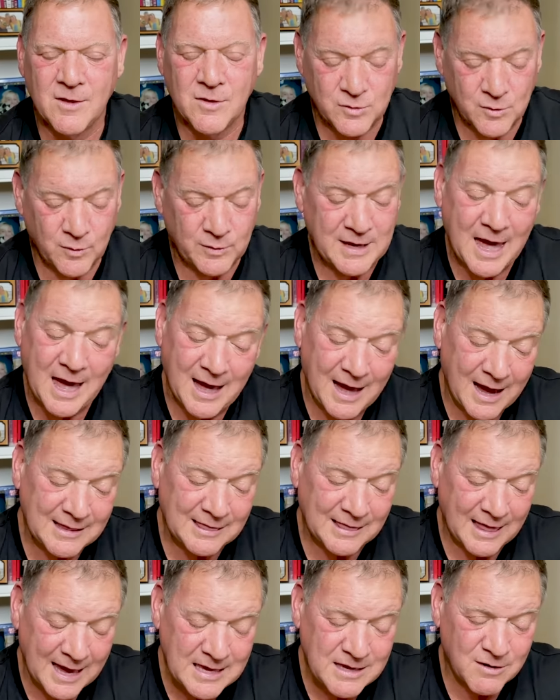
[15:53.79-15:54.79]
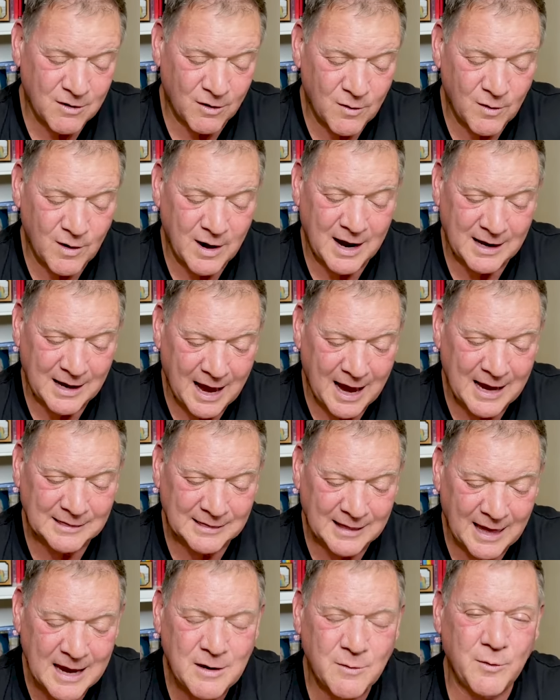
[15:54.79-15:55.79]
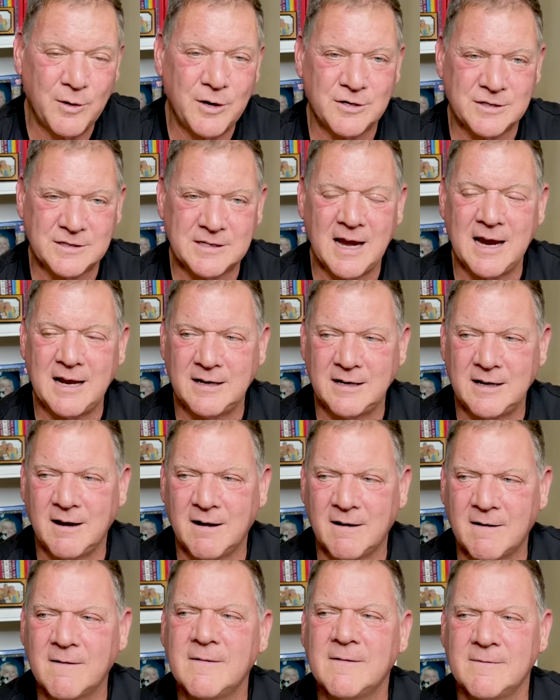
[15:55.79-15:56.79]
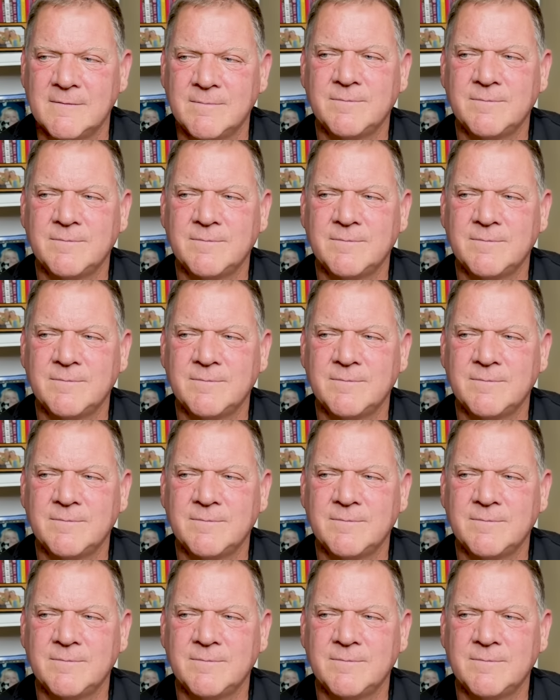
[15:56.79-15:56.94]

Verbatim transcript: So yeah, I like your I, I like what you're saying here.